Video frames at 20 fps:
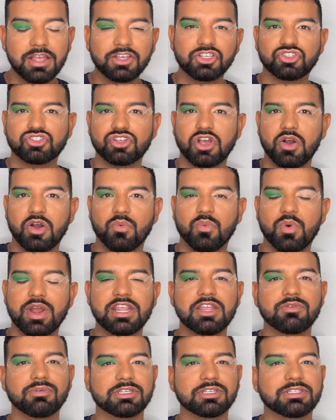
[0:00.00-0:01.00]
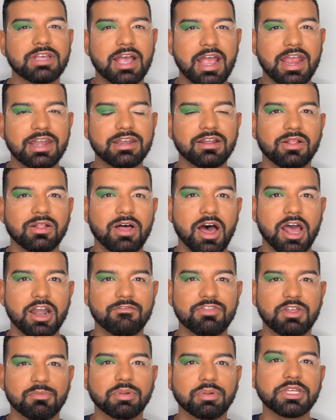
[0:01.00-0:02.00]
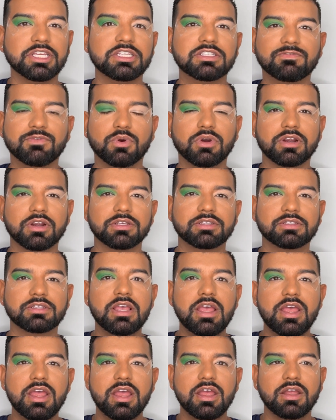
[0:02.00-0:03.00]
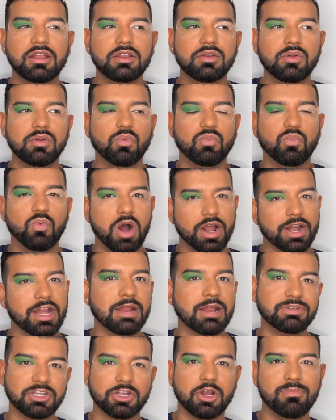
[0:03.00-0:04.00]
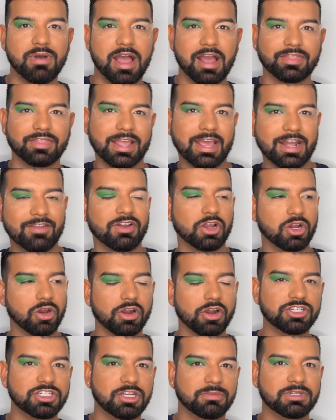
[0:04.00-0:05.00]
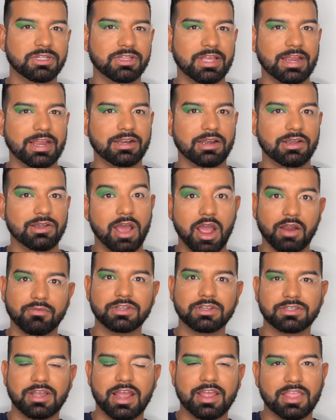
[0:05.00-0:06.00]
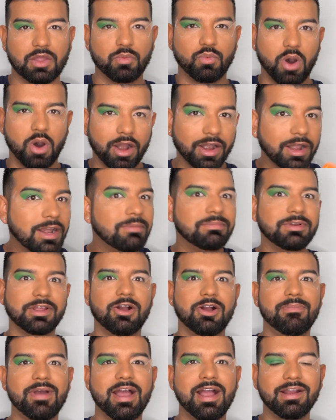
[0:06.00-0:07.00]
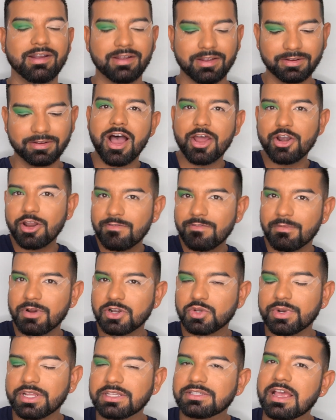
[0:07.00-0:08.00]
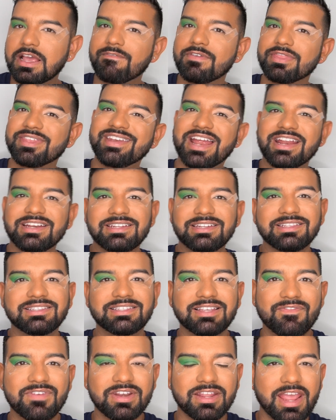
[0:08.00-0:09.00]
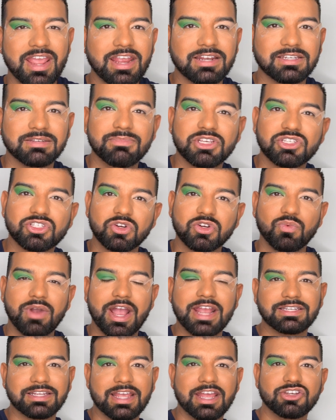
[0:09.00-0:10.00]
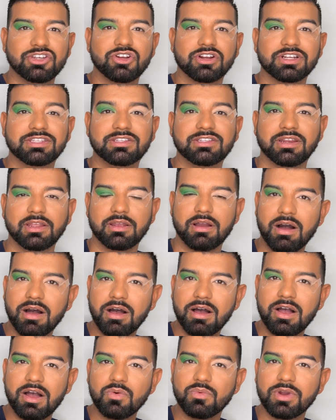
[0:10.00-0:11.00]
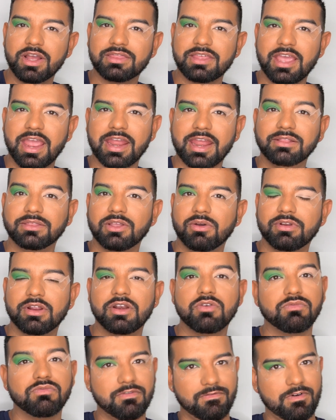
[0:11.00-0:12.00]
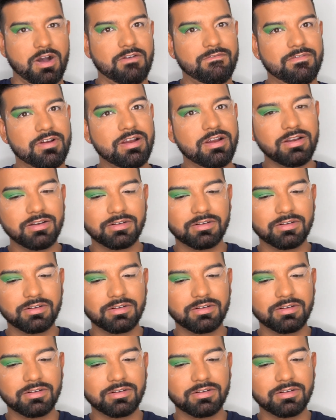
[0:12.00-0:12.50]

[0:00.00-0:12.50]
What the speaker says: So when he resigned, a lot of the police force wanted him to go back. They kind of encouraged him to, like, not resign. They wanted him to go back. On November 27th, 1978, Mr. White entered City Hall with a loaded revolver.